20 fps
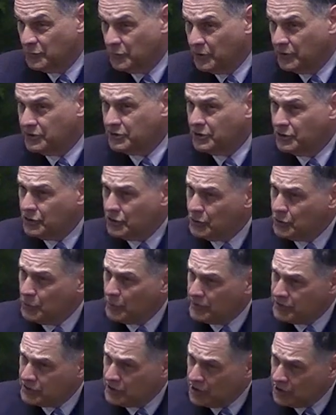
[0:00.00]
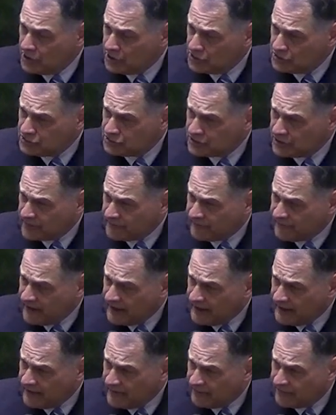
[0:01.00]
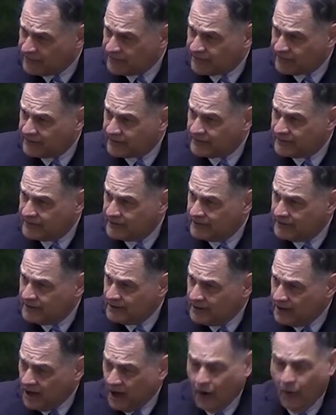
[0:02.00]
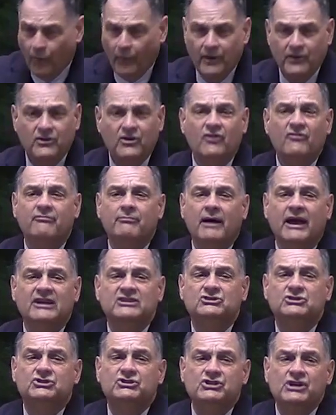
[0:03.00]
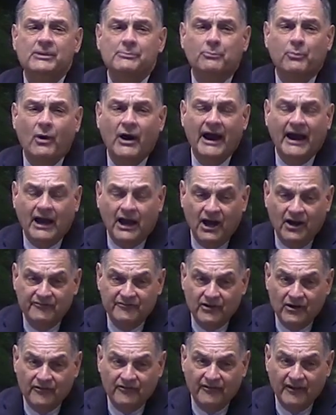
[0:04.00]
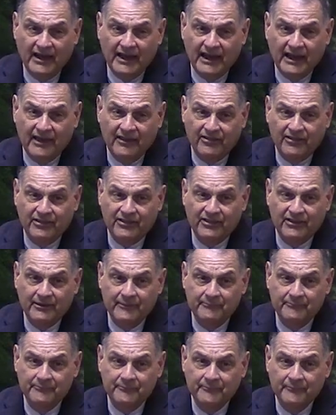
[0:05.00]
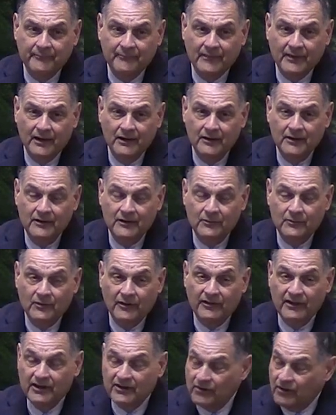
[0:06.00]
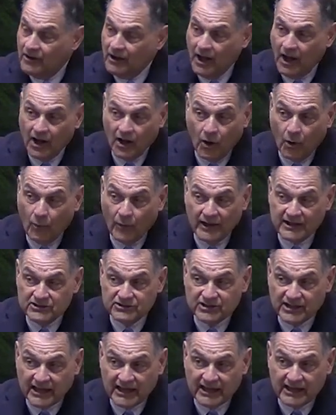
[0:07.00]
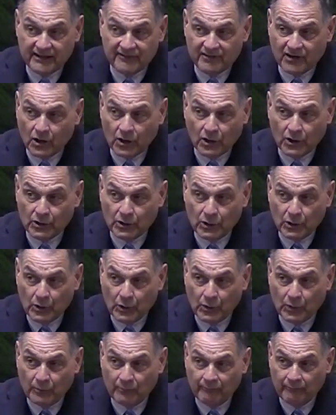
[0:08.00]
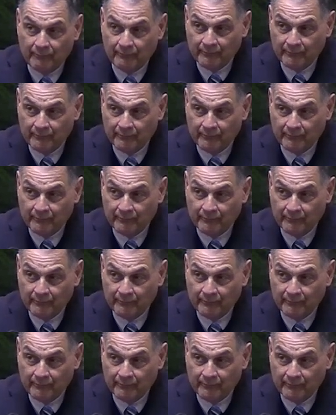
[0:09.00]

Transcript: What do you do when you lose your faith or when you've made shipwreck of your faith? Well, then you're not always saved, are you?